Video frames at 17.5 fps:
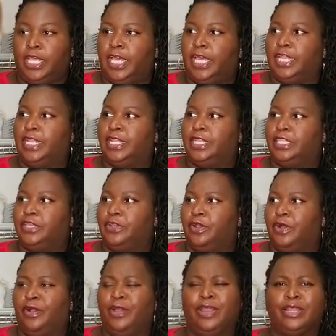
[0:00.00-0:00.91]
and
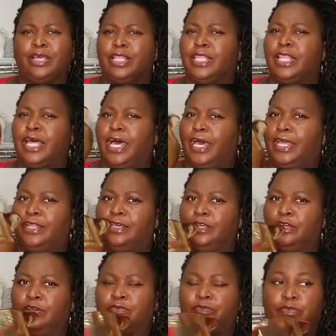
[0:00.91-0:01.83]
there aren't a lot
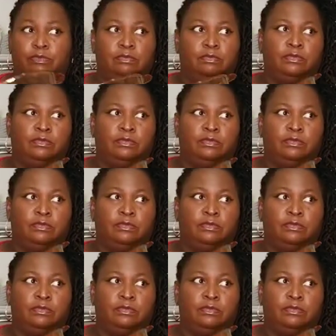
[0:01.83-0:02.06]
of